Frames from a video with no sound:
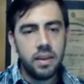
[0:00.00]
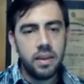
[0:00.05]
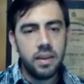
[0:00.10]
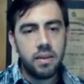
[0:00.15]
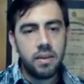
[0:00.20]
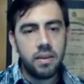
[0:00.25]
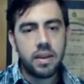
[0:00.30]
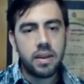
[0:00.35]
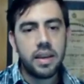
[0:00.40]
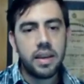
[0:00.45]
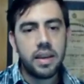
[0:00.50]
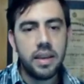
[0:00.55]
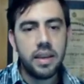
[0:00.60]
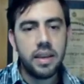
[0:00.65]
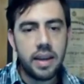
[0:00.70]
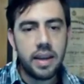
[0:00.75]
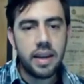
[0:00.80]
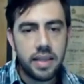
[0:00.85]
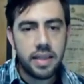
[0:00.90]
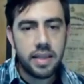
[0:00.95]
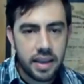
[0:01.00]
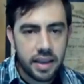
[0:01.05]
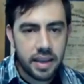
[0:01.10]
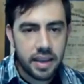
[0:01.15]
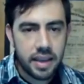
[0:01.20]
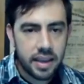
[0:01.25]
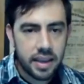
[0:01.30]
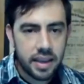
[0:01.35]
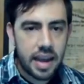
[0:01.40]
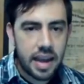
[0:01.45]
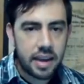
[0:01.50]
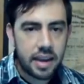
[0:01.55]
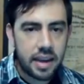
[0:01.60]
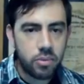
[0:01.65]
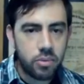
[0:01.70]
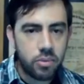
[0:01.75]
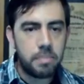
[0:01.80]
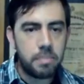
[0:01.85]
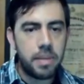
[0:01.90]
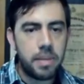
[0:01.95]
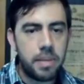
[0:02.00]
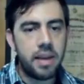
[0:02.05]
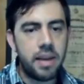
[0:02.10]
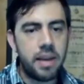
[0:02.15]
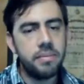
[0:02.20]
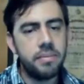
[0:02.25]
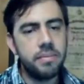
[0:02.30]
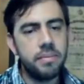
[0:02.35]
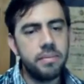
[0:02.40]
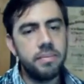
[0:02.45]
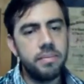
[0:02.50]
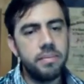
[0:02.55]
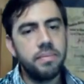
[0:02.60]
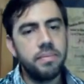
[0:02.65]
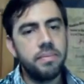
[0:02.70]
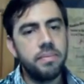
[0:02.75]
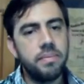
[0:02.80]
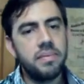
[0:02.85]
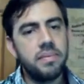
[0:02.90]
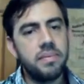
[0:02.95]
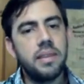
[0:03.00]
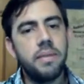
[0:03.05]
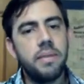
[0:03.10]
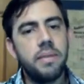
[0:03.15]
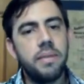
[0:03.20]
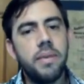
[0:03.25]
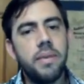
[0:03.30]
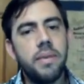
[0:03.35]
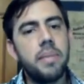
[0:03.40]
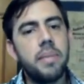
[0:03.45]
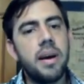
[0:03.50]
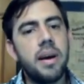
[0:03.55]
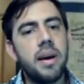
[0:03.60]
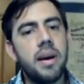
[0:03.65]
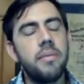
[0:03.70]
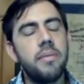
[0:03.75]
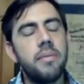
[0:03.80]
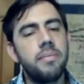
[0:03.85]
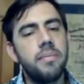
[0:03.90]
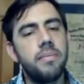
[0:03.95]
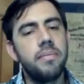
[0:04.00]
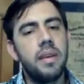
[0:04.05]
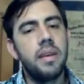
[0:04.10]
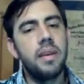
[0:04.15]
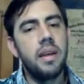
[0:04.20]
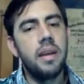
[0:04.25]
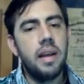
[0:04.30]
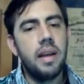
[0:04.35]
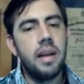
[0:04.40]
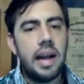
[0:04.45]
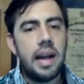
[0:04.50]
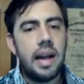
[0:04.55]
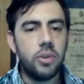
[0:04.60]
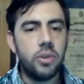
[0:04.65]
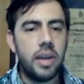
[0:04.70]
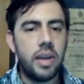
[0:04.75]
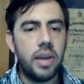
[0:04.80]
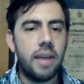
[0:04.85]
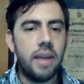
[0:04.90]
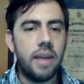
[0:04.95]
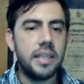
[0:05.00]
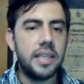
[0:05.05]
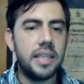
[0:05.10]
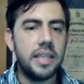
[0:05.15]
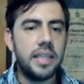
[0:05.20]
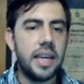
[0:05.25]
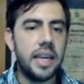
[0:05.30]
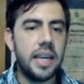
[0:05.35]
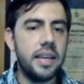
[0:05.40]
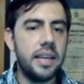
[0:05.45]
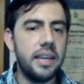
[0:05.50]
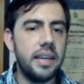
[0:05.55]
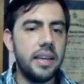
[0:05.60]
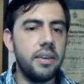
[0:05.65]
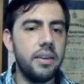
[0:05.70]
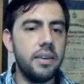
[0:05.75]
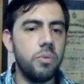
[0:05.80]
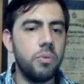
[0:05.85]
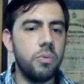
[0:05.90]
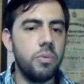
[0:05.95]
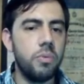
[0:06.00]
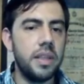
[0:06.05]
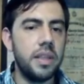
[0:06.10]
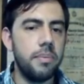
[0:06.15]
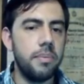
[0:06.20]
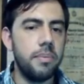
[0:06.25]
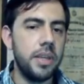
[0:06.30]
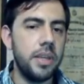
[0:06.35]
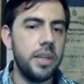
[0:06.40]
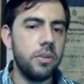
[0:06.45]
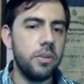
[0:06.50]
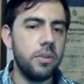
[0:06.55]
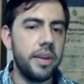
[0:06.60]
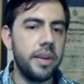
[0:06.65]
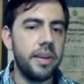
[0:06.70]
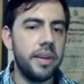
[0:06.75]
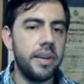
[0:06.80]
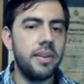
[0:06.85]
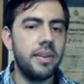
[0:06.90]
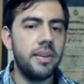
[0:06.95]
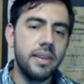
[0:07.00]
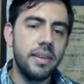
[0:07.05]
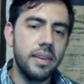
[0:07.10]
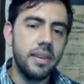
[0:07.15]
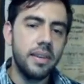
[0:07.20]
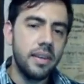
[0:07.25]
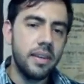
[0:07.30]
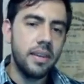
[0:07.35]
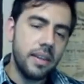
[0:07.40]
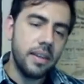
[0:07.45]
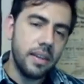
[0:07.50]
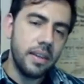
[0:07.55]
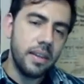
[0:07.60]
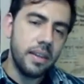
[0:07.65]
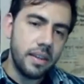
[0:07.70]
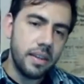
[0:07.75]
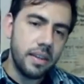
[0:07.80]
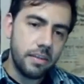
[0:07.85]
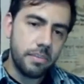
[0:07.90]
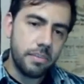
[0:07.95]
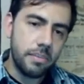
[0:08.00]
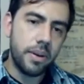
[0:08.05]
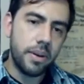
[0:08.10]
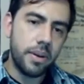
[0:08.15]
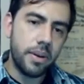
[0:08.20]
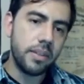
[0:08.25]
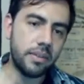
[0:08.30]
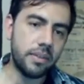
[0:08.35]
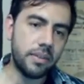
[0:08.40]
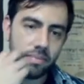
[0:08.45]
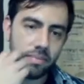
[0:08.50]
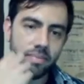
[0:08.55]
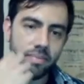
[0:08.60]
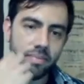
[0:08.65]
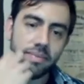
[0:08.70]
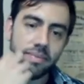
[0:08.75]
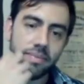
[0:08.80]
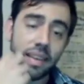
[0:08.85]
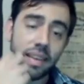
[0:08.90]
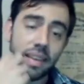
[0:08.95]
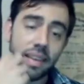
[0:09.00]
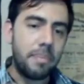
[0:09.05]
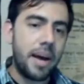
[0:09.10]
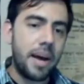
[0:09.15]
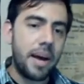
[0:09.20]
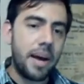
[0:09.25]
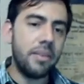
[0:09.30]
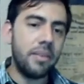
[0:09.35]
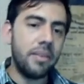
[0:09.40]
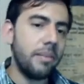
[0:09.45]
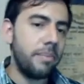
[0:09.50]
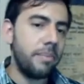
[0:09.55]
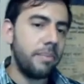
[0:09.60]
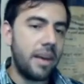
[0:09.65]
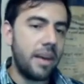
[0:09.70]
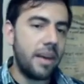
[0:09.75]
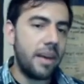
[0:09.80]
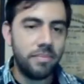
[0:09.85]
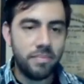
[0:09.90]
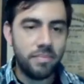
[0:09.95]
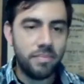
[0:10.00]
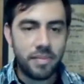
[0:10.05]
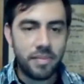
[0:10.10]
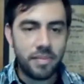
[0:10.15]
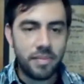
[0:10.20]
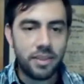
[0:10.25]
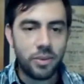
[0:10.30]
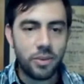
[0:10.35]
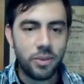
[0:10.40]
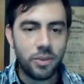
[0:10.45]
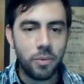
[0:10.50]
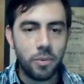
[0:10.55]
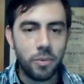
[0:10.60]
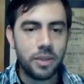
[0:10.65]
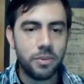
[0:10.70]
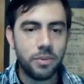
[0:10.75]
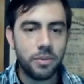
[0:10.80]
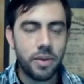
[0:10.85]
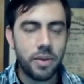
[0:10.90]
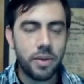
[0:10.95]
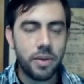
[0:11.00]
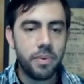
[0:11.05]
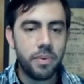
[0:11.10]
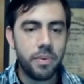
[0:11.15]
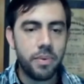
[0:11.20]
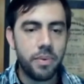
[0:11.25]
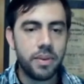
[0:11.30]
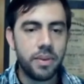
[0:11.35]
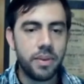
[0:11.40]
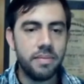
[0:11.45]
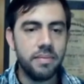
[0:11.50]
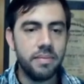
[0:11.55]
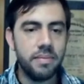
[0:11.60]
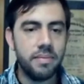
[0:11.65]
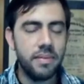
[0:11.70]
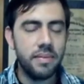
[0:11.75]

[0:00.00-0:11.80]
Okay, here I think I can capture a pawn. It's a free pawn. Also, I have a check here to win the bishop pair. But a pawn is a pawn. It's always very important.